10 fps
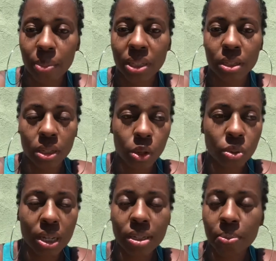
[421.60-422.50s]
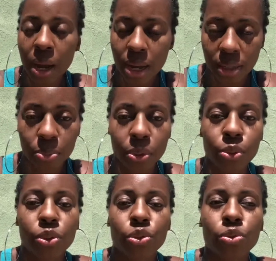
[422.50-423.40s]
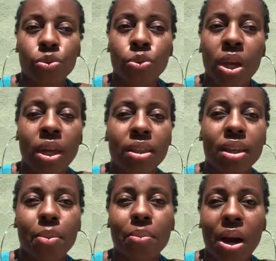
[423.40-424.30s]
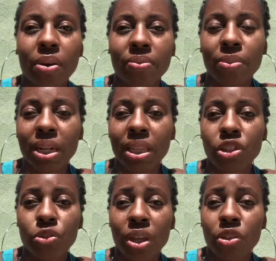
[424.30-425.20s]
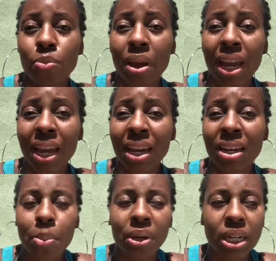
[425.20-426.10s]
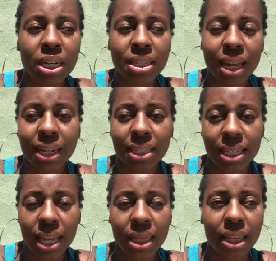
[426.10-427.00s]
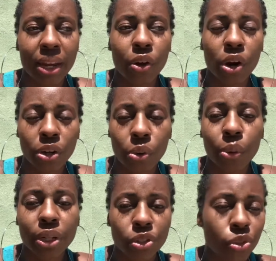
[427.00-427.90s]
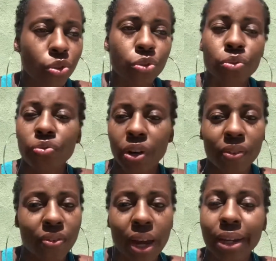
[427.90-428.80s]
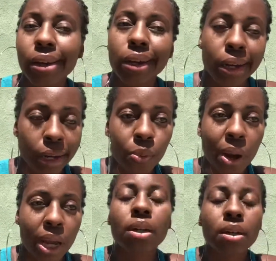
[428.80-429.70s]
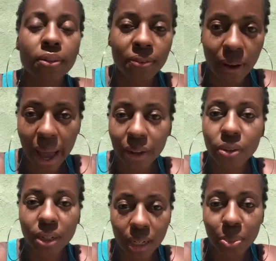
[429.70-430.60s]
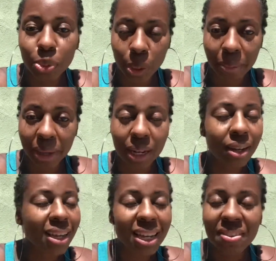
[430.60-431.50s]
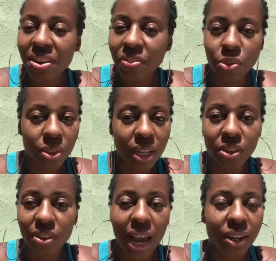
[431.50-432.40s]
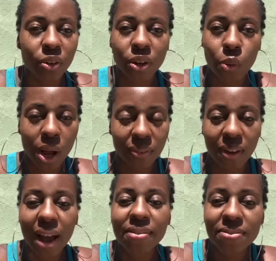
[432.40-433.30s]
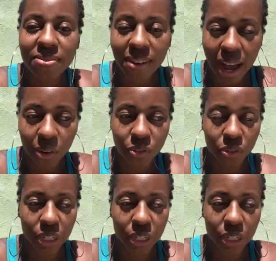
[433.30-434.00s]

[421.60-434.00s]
as close as possible to the amount of money that you think you made, because like I said, they are going to verify it anyway. File unemployment. Even if you think you're not going to qualify, file for it.